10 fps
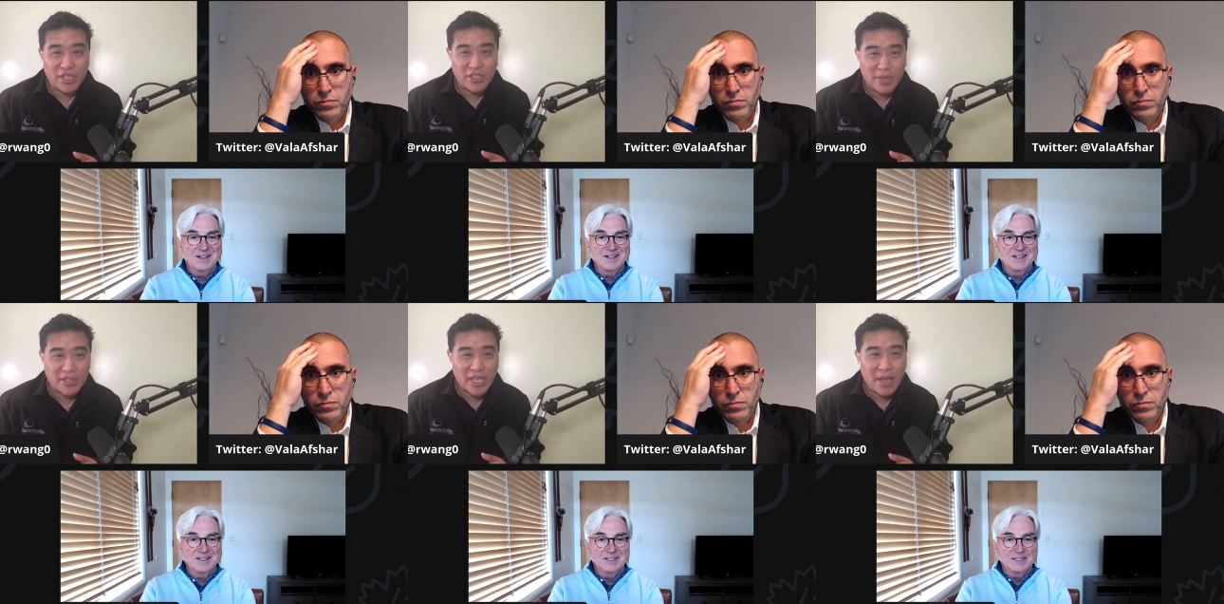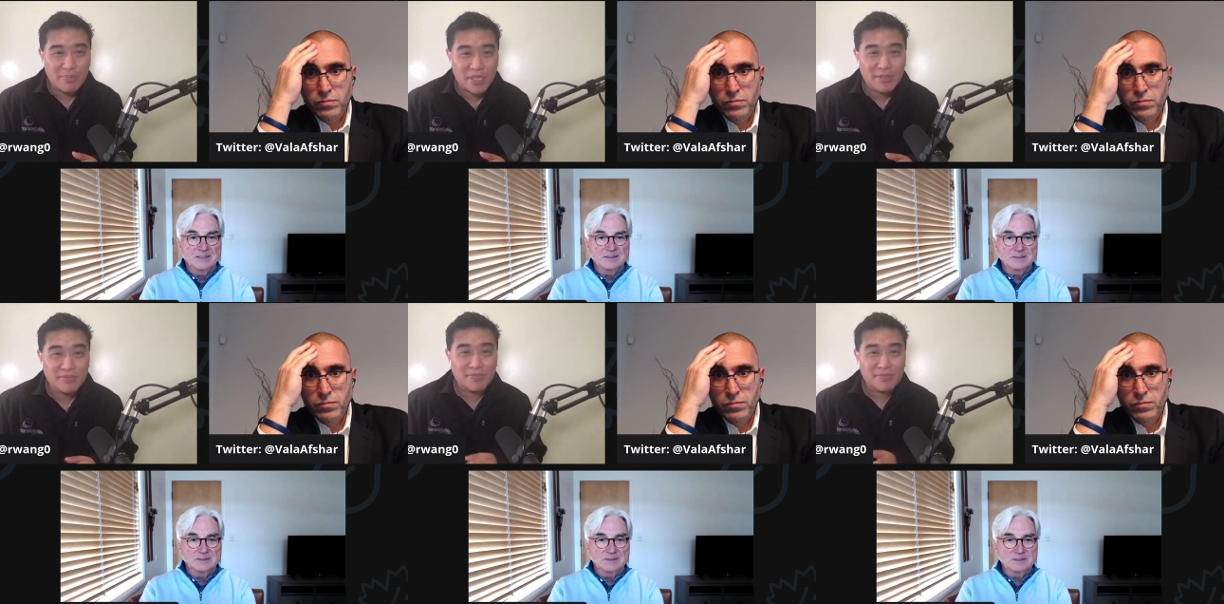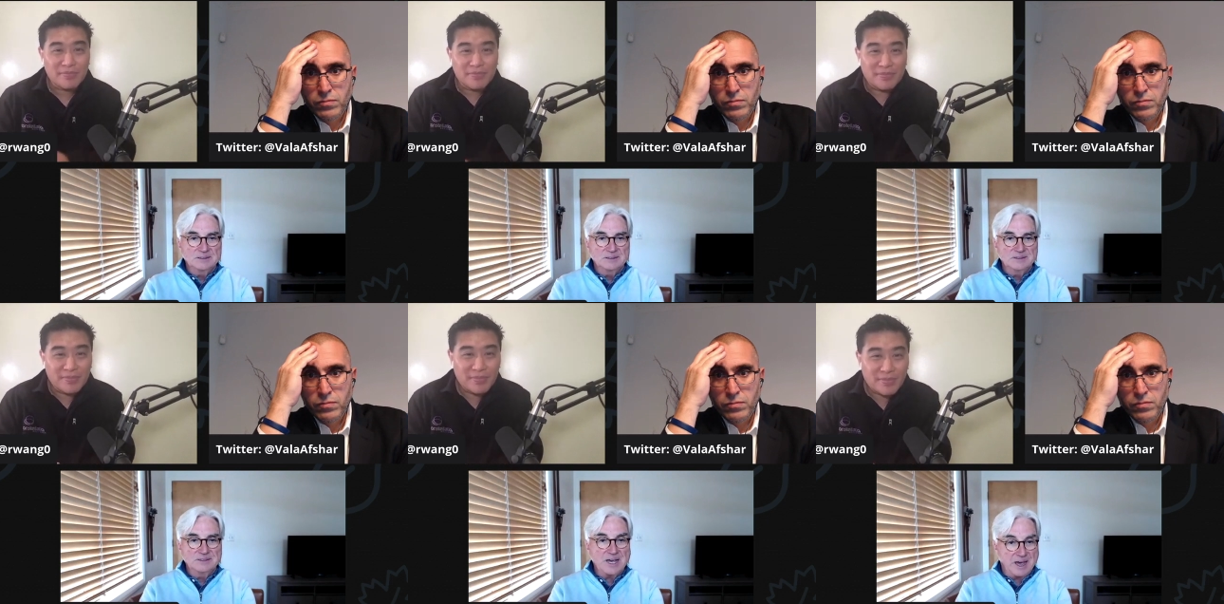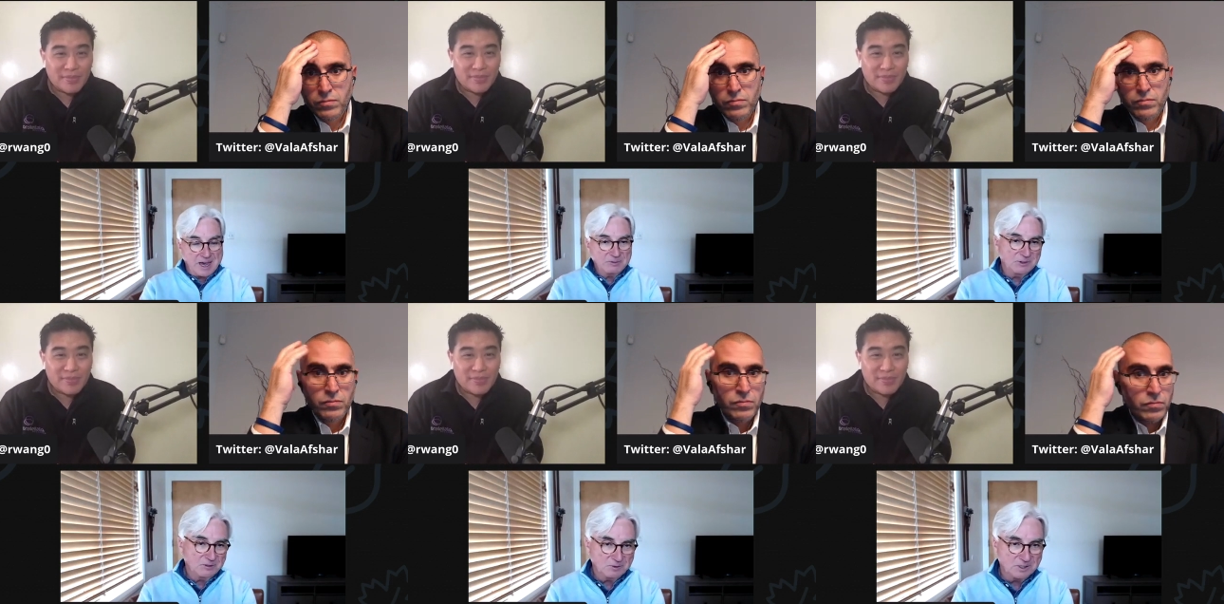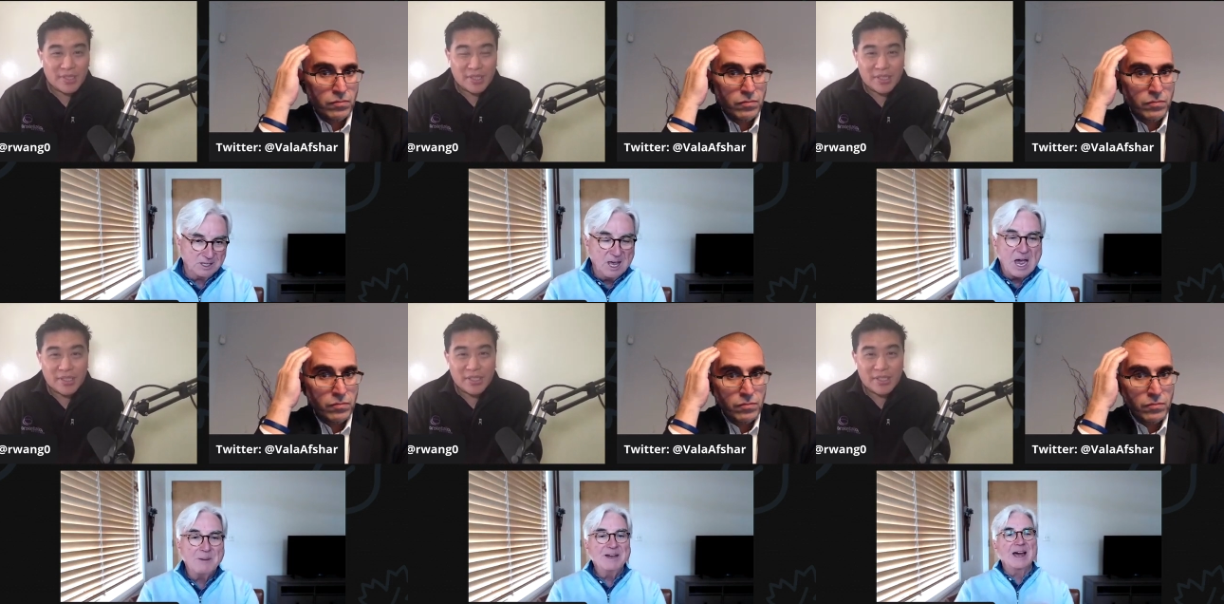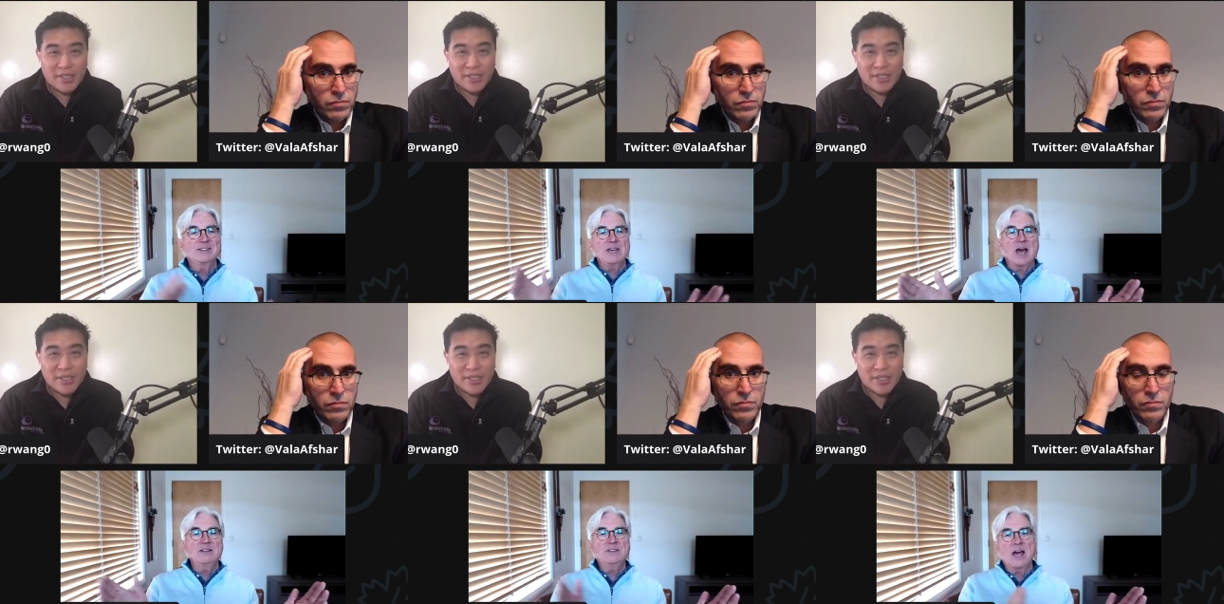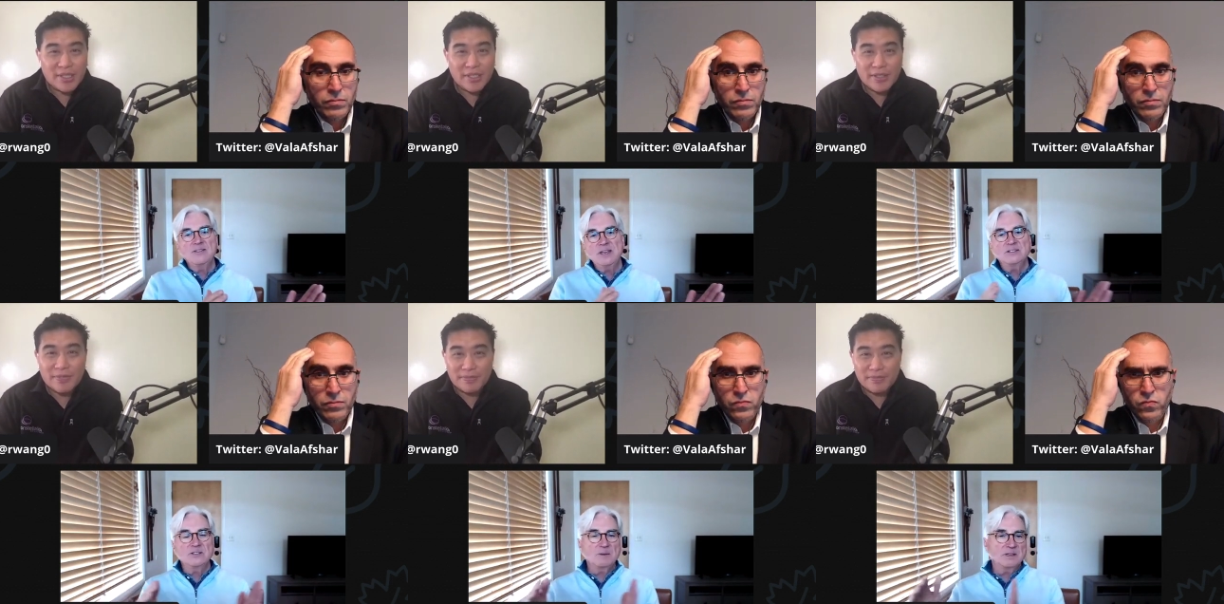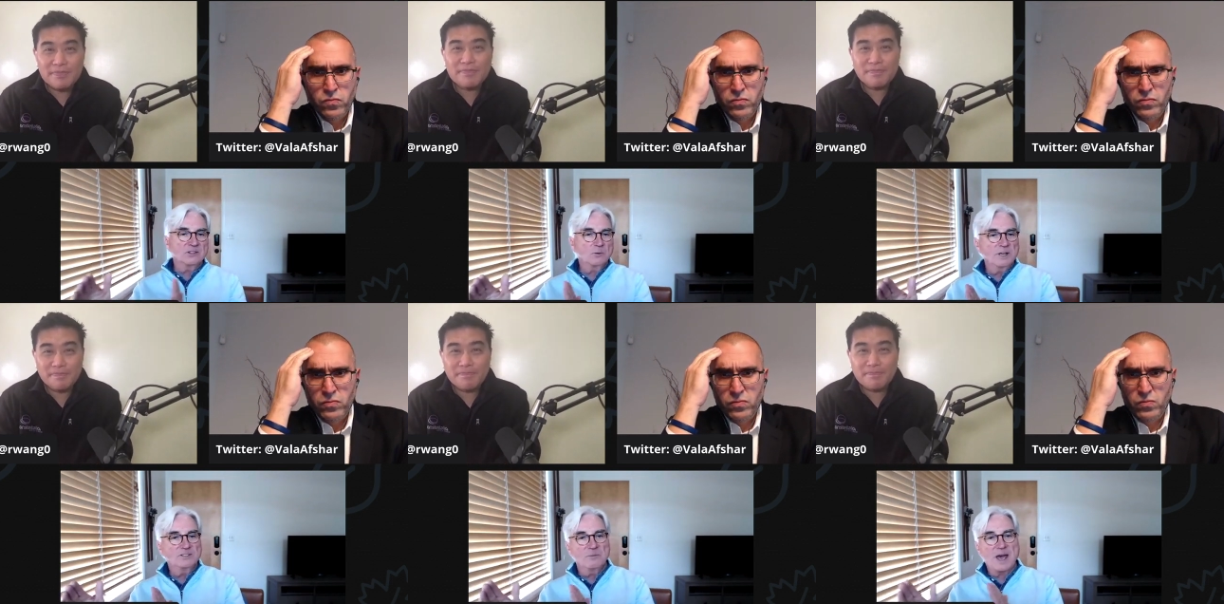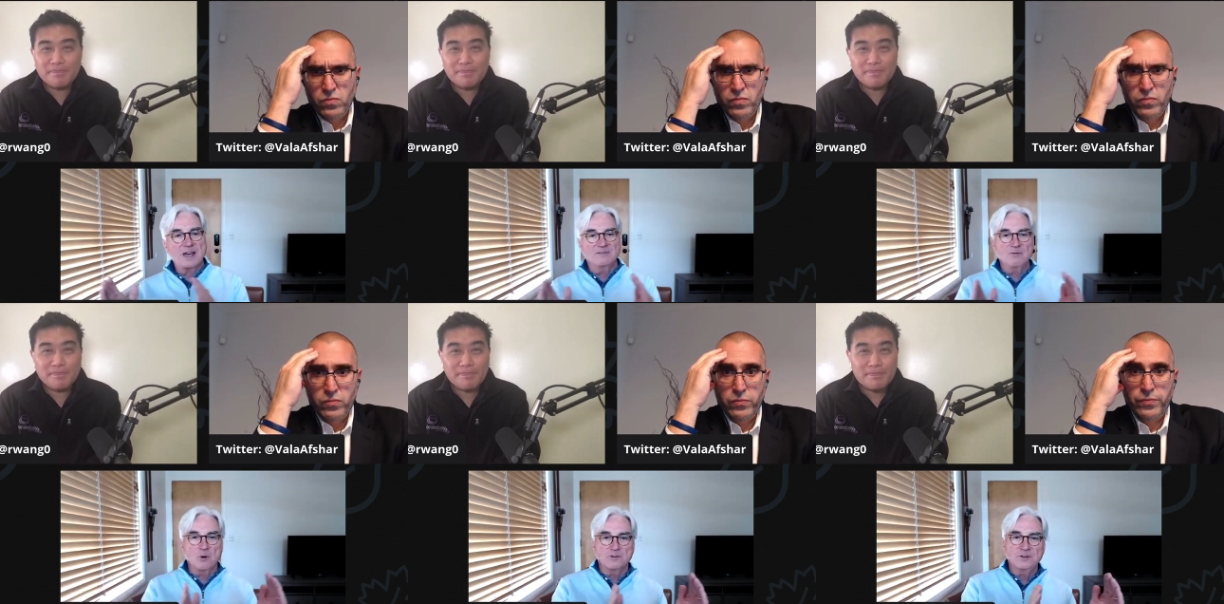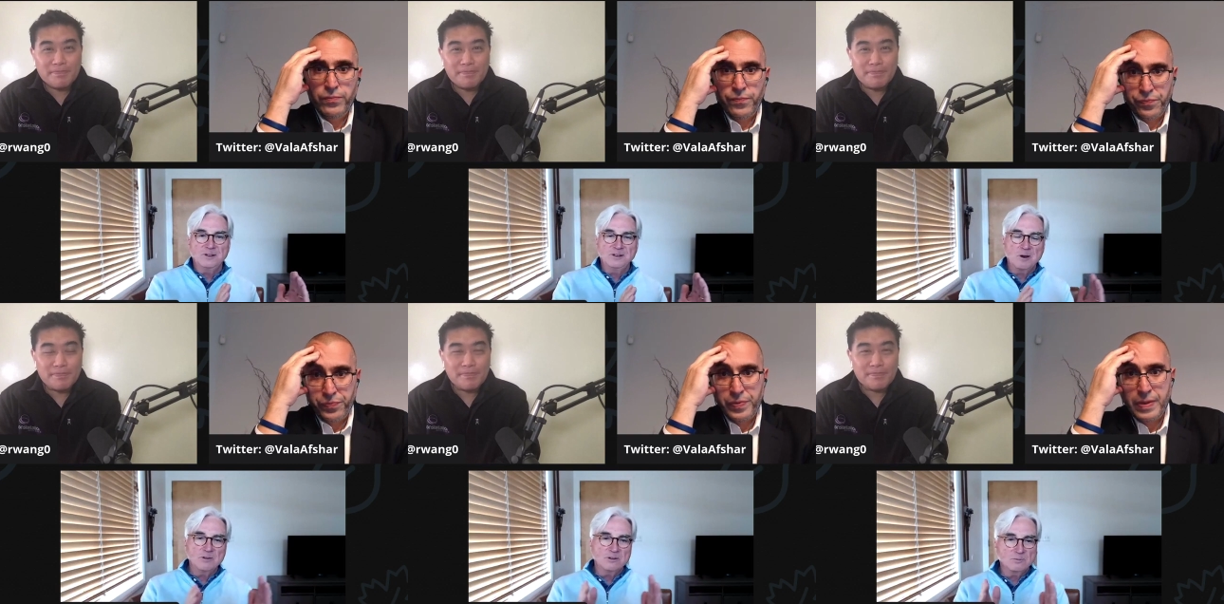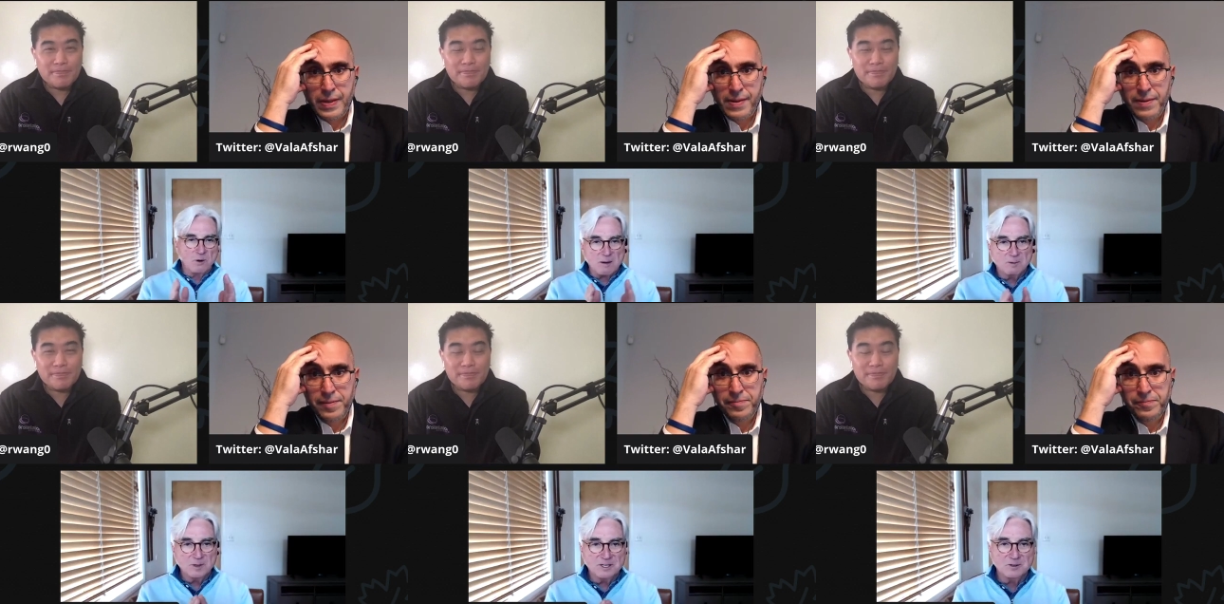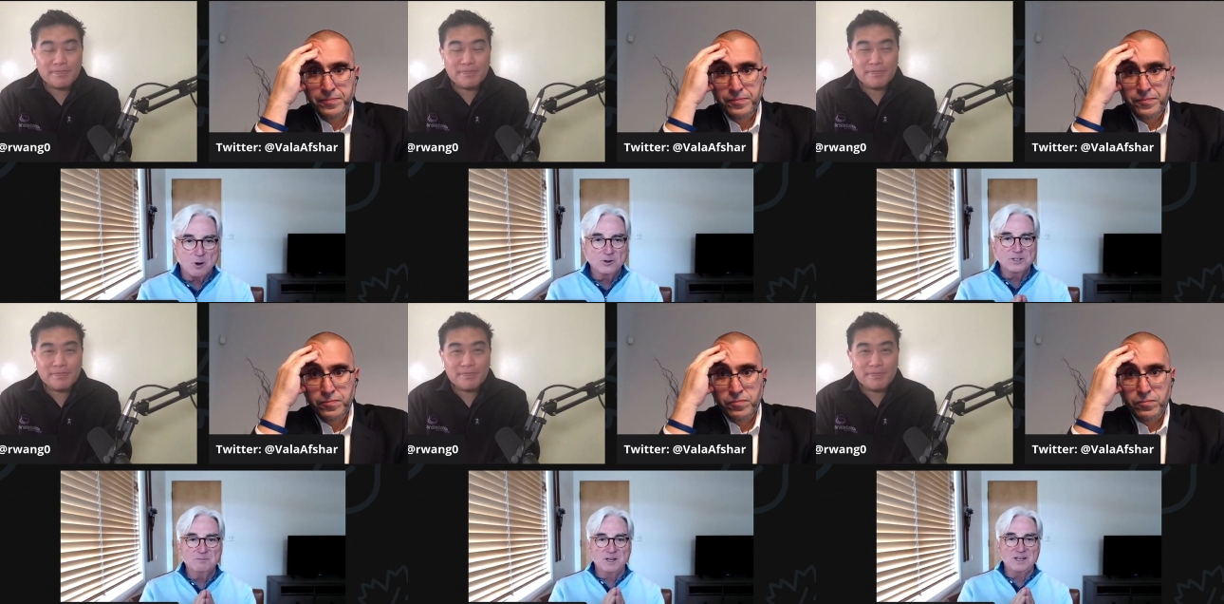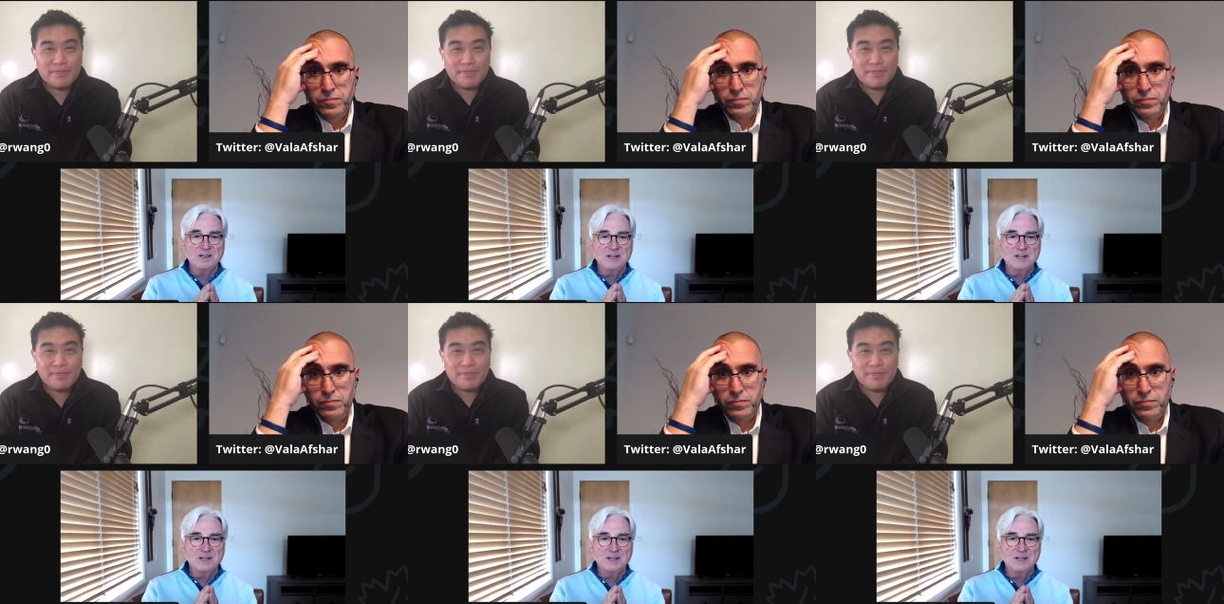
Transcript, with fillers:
Speaker 1: that's about to happen
Speaker 2: yeah absolutely i mean i think i think it's something that swings back and forth you, you know there's probably a golden mean